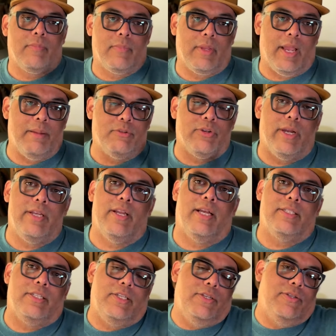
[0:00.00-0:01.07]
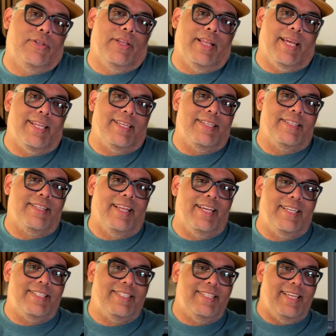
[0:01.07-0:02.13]
trying not to use a lot of like
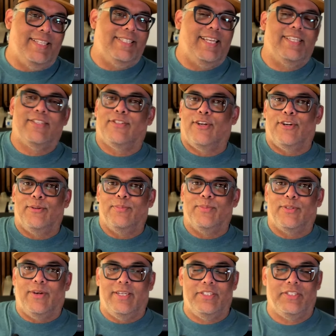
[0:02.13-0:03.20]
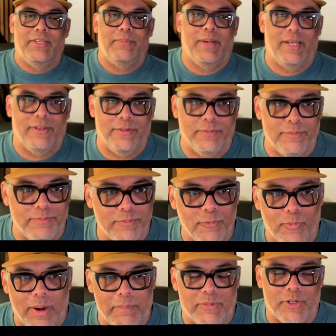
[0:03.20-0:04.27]
CSS terms or HTML
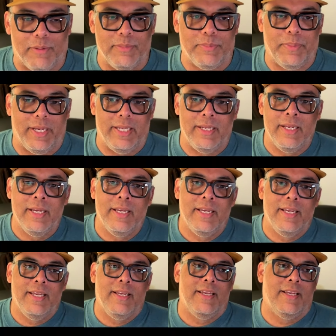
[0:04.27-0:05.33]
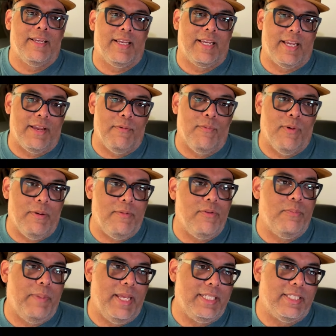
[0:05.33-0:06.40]
web terms, but what would
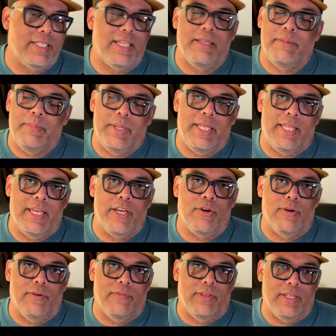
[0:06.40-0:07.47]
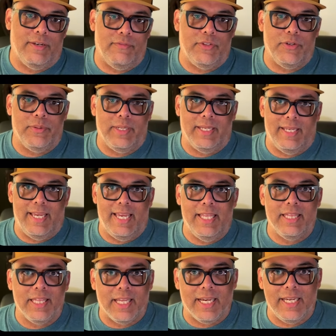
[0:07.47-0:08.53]
basically be the equivalent of doing an
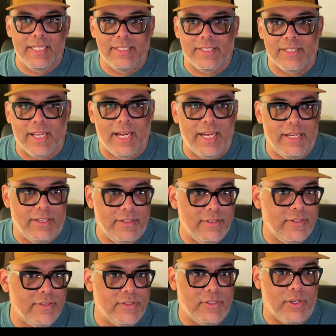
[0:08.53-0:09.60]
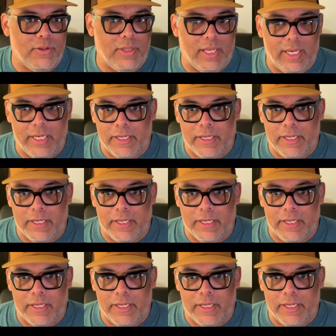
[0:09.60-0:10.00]
inline style. So like,